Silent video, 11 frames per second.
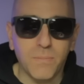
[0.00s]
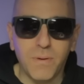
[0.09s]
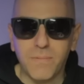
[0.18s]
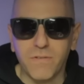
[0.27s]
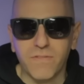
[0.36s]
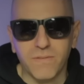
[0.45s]

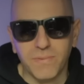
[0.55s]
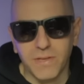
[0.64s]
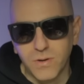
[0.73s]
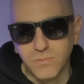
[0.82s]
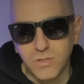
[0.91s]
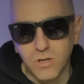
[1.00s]
people from the
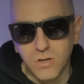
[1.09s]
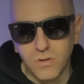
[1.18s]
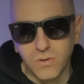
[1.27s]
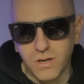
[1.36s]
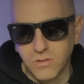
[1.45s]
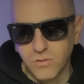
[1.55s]

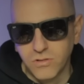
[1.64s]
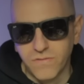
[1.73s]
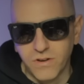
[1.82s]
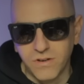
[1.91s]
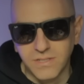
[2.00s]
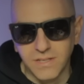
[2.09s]
crypto
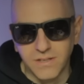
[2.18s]
universe.